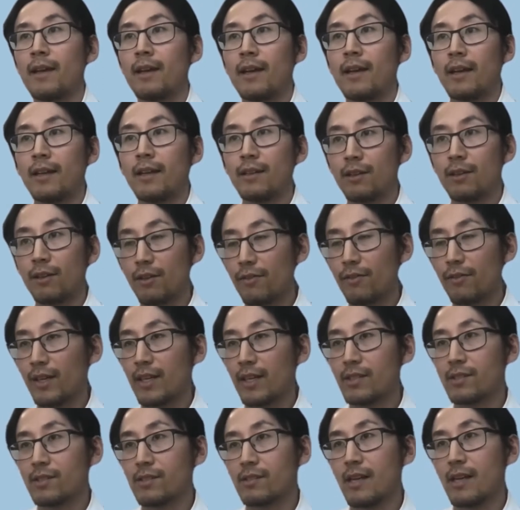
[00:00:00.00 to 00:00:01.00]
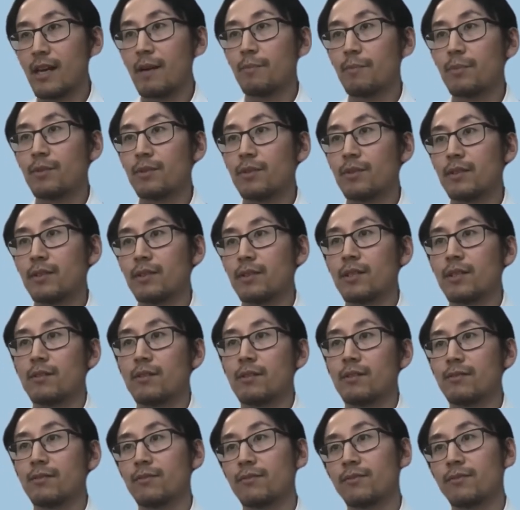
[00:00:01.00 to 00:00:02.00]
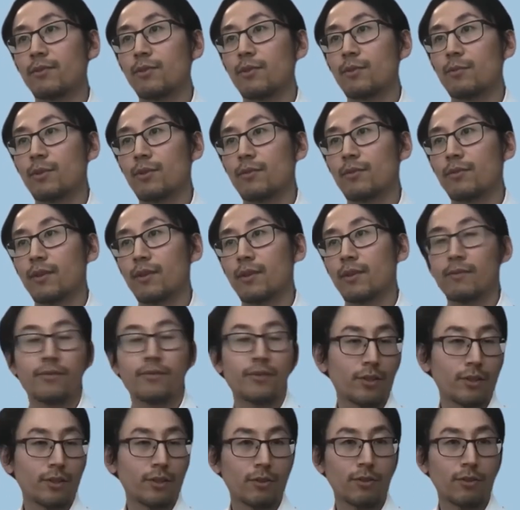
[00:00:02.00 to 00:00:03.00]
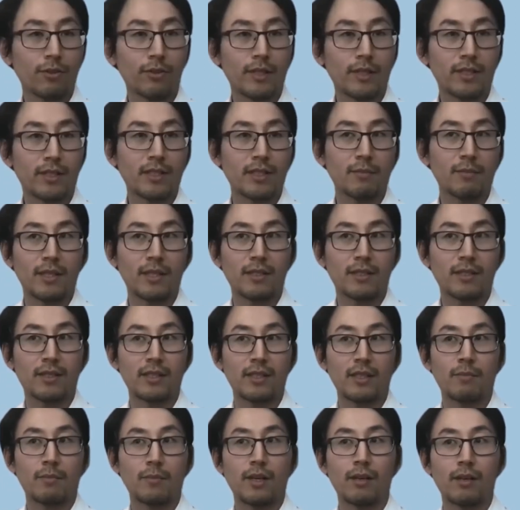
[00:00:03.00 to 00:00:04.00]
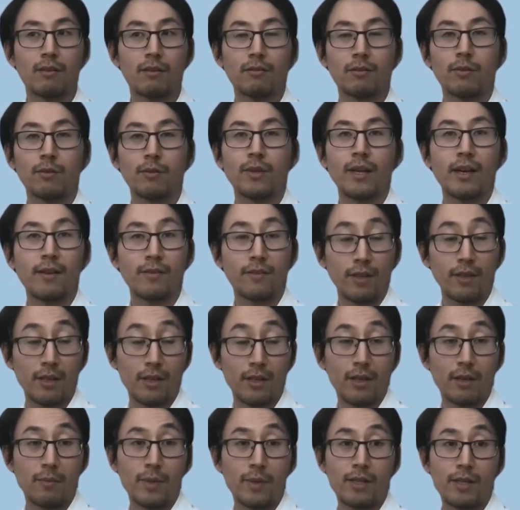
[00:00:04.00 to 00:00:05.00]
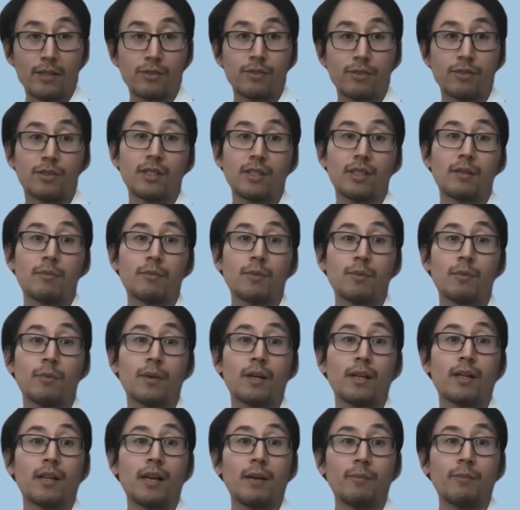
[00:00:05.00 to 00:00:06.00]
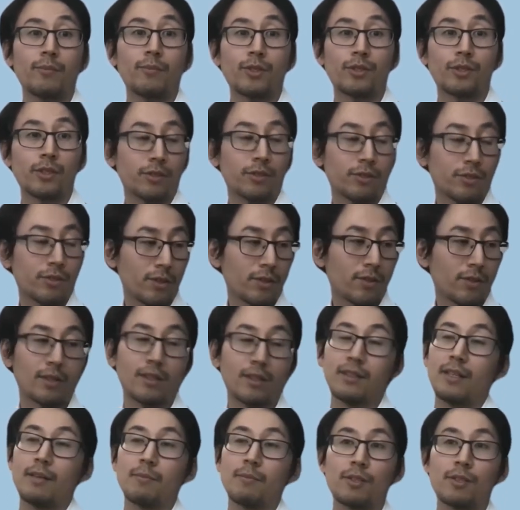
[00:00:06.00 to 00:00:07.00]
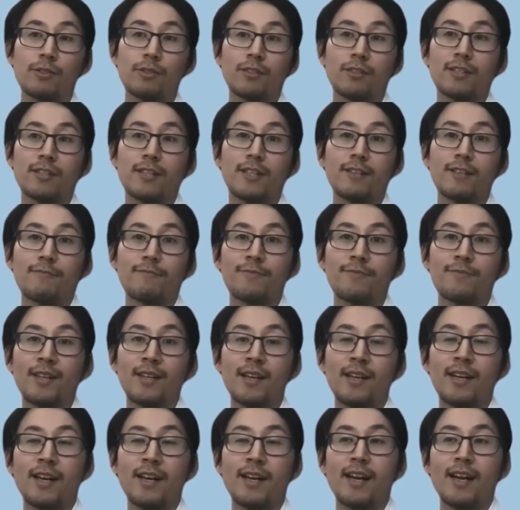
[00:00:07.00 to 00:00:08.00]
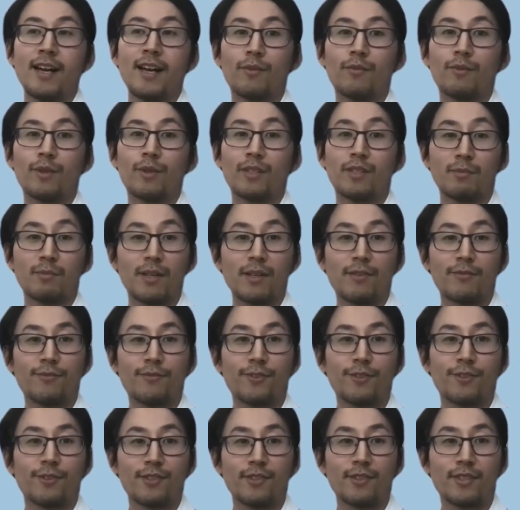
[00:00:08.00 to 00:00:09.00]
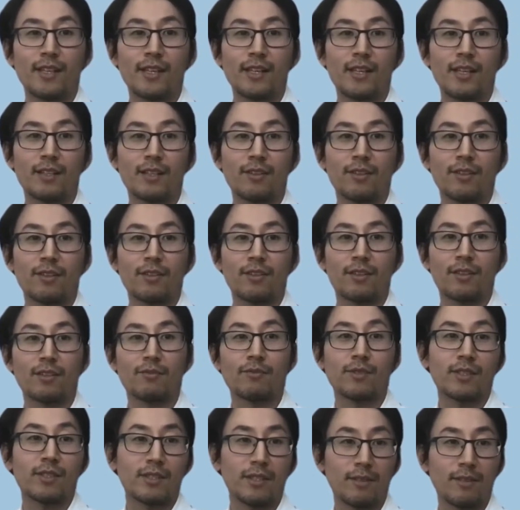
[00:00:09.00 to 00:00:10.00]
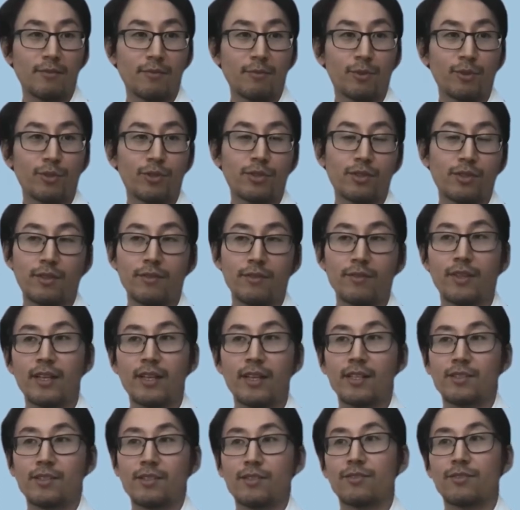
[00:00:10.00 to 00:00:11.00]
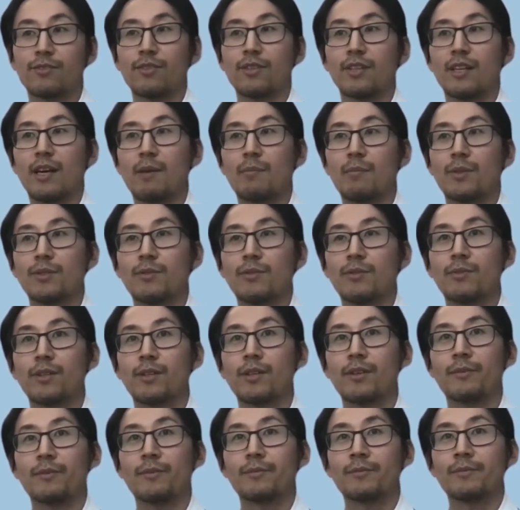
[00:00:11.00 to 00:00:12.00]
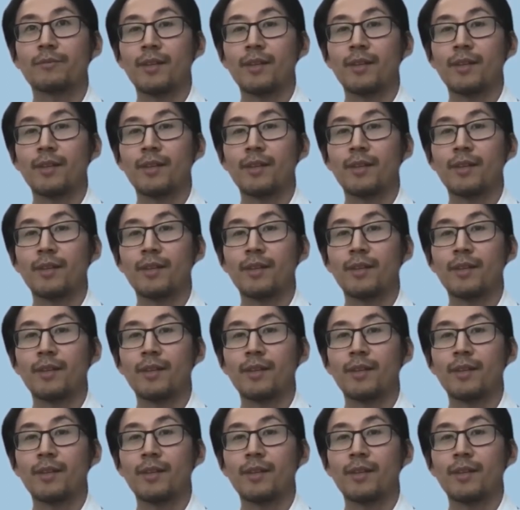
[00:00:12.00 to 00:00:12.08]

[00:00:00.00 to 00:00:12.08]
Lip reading: And the notification happen in form of a phone call, SMS, email. We have a PagerDuty mobile app, which I'll show you in the demo today, with smartphones, and you can receive push notifications through the app as well.